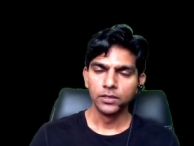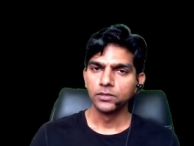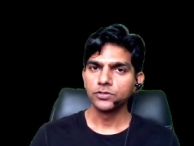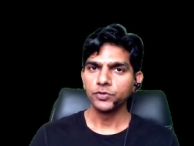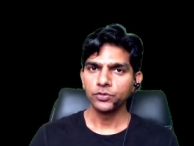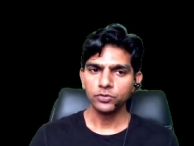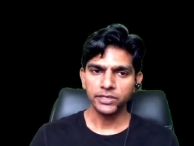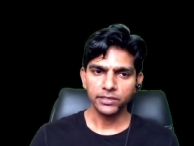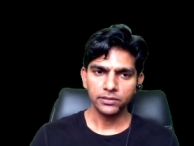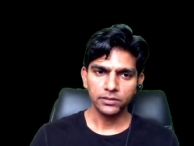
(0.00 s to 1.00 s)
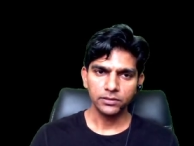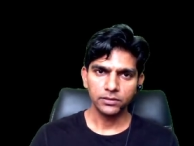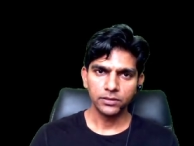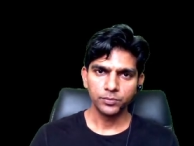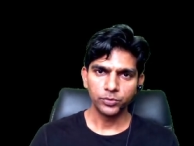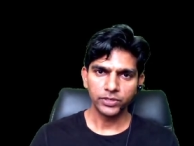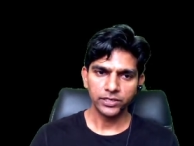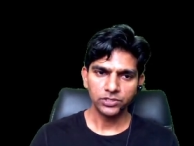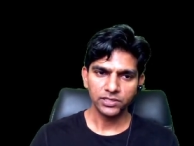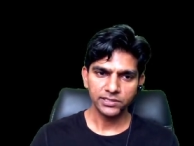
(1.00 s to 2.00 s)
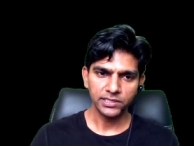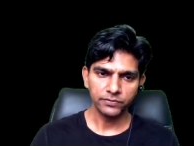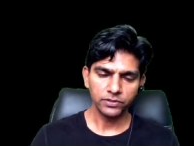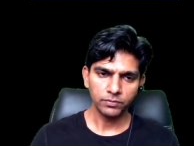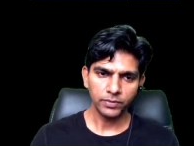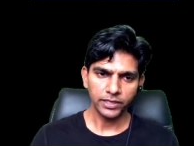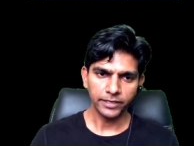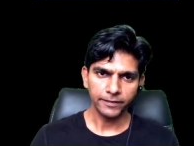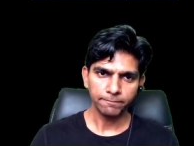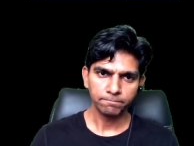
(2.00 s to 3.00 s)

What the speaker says: So we know that the potential is given by